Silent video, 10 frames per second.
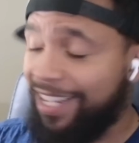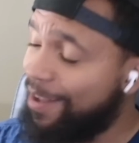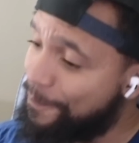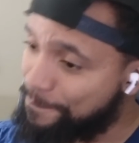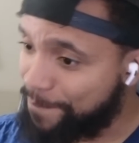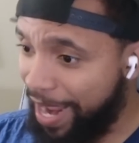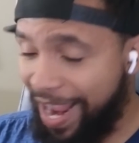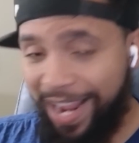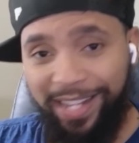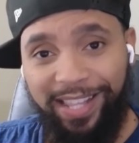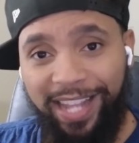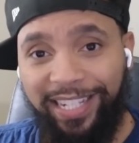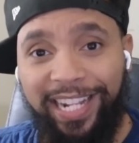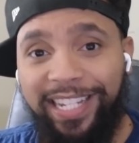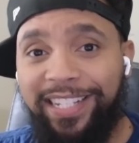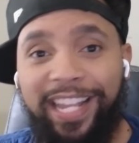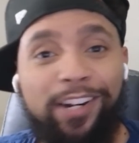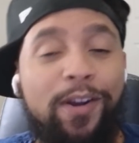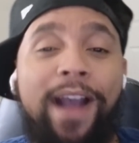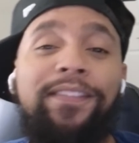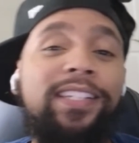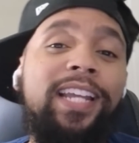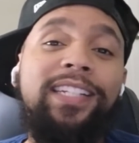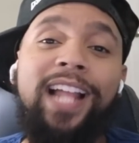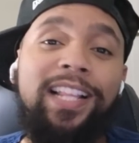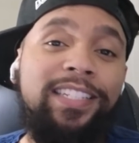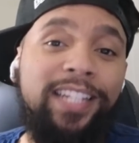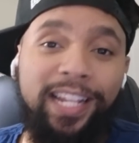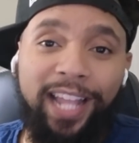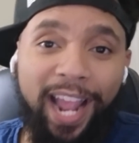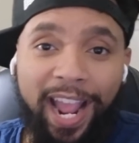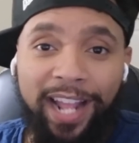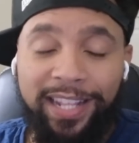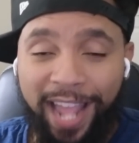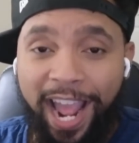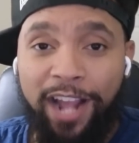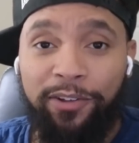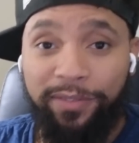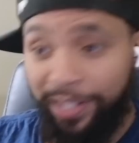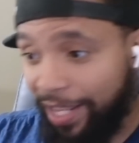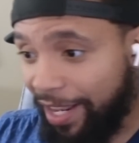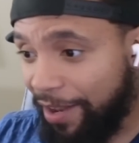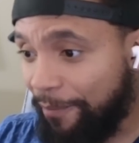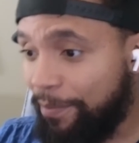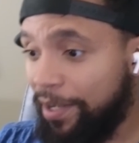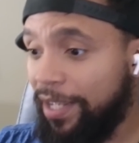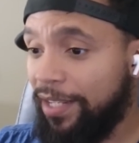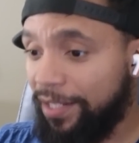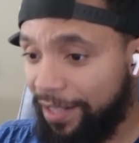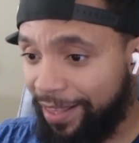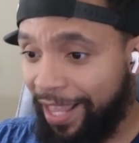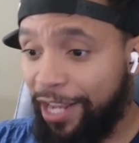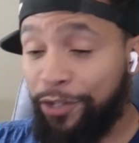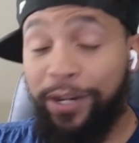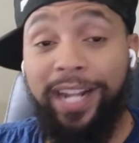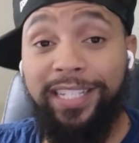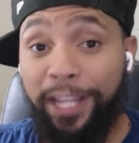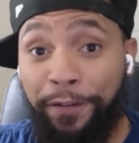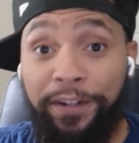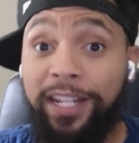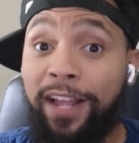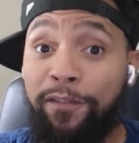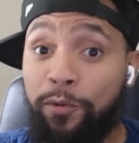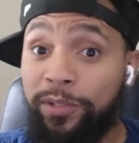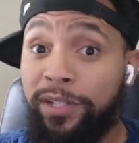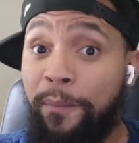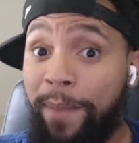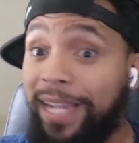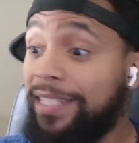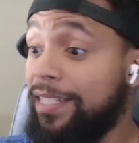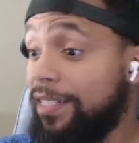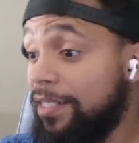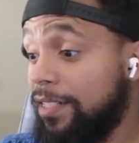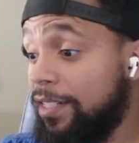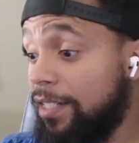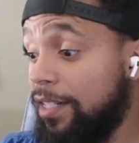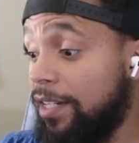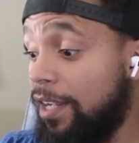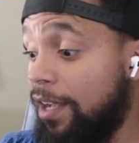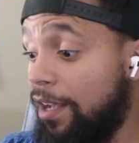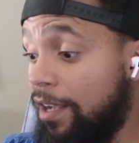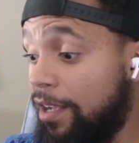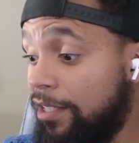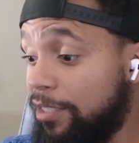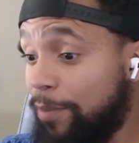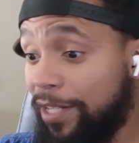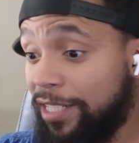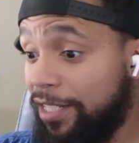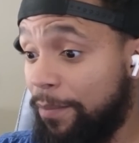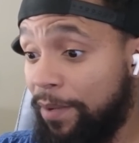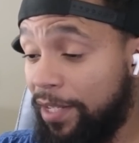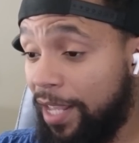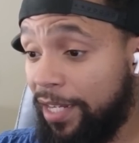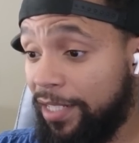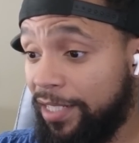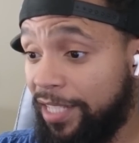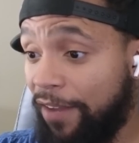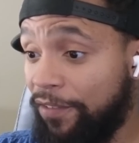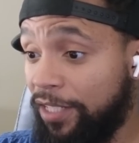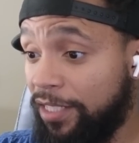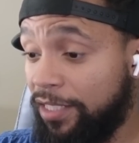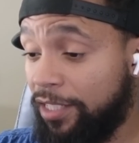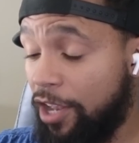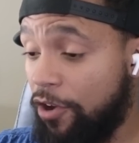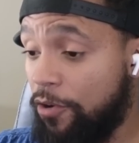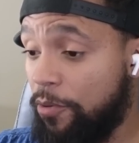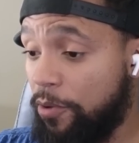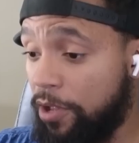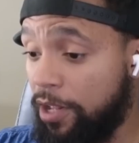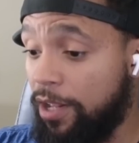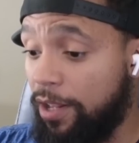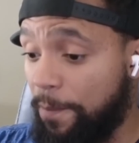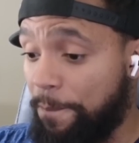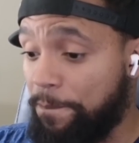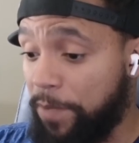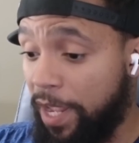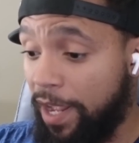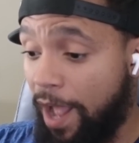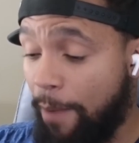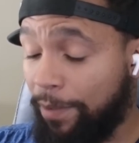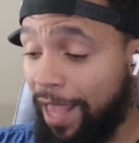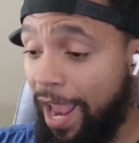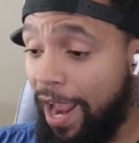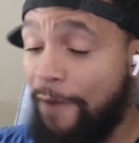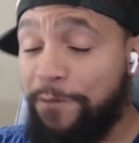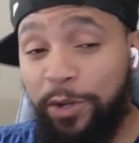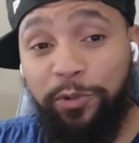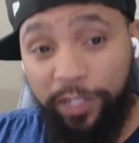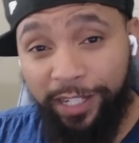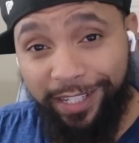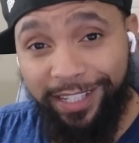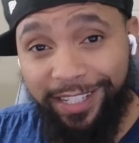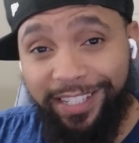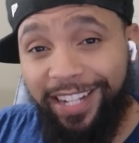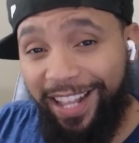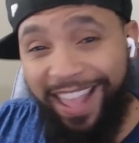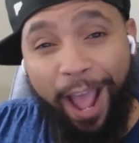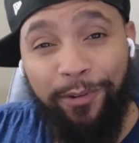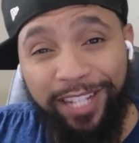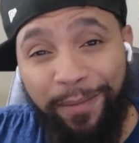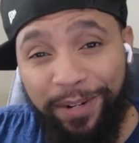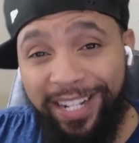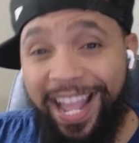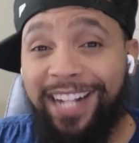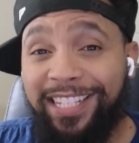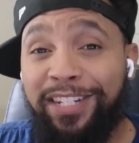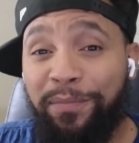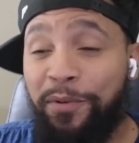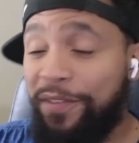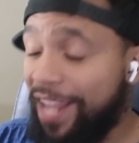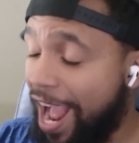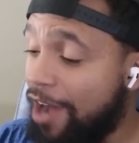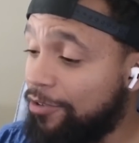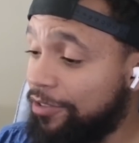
man, like, they don't have the technology that they had now then, but their creativity level was amazing. Especially to be like in the 70s. So yeah, I'm glad. I feel good that I was able to knock this movie out.